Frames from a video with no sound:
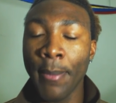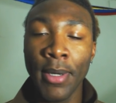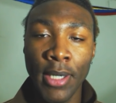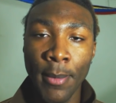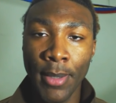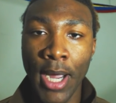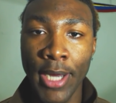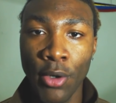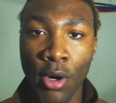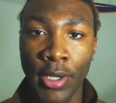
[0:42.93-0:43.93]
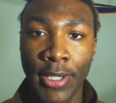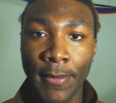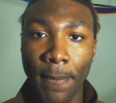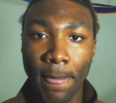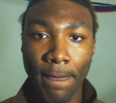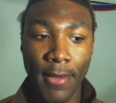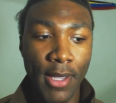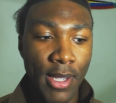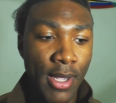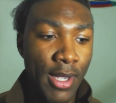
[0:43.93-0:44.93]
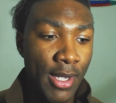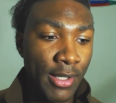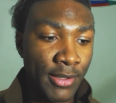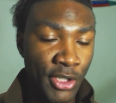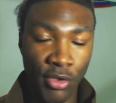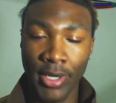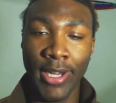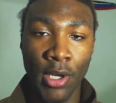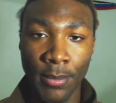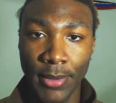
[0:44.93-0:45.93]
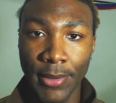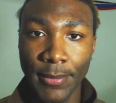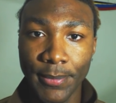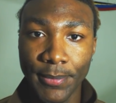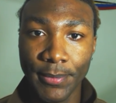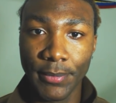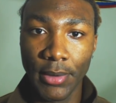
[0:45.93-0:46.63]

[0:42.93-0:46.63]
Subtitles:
I become kind-hearted to try to help them.